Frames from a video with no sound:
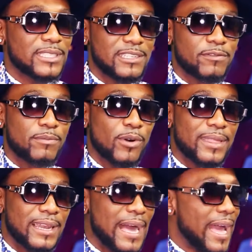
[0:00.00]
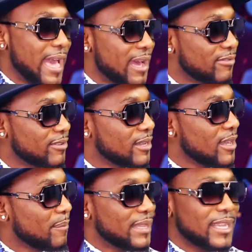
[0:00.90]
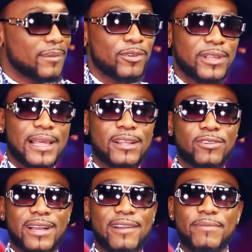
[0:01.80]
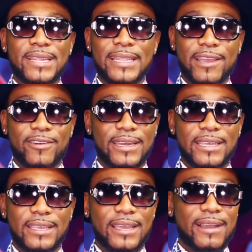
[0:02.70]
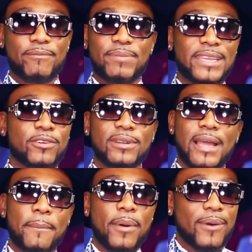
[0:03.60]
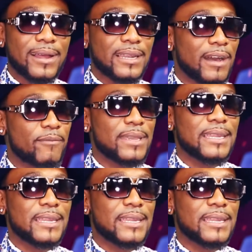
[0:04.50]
to achieve more than I have. But then I'm looking like, look, I've been there already. I've been on #1. I've